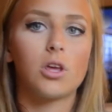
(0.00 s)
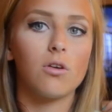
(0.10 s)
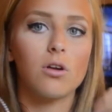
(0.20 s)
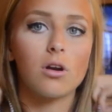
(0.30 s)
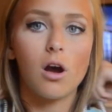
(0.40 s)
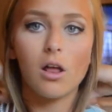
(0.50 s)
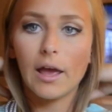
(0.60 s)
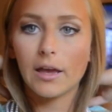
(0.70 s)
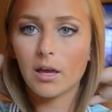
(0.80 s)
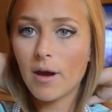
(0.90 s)
cute or not.
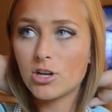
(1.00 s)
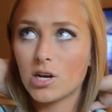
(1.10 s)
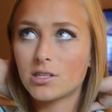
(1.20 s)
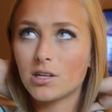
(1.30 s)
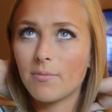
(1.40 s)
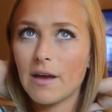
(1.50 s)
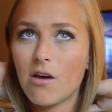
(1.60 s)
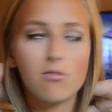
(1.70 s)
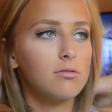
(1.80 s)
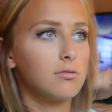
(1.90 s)
Like, am I dressed up
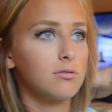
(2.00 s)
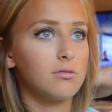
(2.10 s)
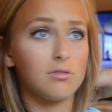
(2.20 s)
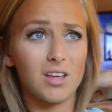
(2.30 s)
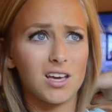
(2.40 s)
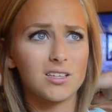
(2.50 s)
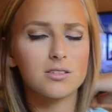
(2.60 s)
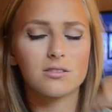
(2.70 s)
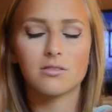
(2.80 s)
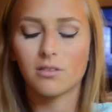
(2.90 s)
now?
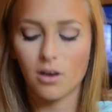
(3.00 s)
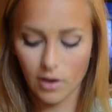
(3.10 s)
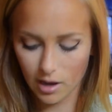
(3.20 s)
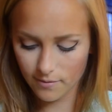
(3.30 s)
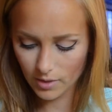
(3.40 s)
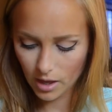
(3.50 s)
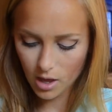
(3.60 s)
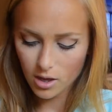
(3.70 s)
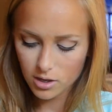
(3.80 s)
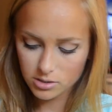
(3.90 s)
Yes. Okay.
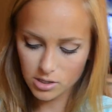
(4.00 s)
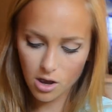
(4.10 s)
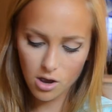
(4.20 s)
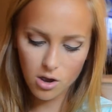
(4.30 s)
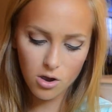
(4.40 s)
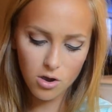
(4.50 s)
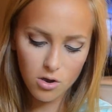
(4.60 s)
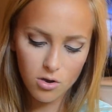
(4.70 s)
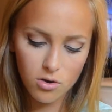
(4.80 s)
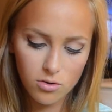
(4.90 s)

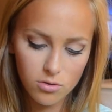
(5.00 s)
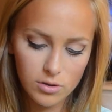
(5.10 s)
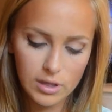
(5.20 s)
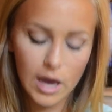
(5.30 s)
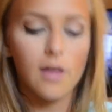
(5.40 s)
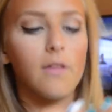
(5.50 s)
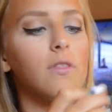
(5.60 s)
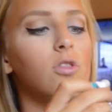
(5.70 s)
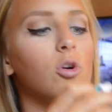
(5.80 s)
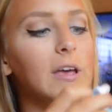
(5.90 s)
So, yeah.
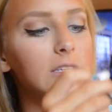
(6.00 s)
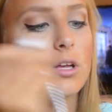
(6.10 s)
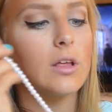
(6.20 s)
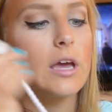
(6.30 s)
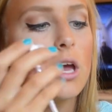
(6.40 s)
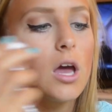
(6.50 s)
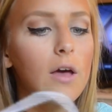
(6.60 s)
They're basically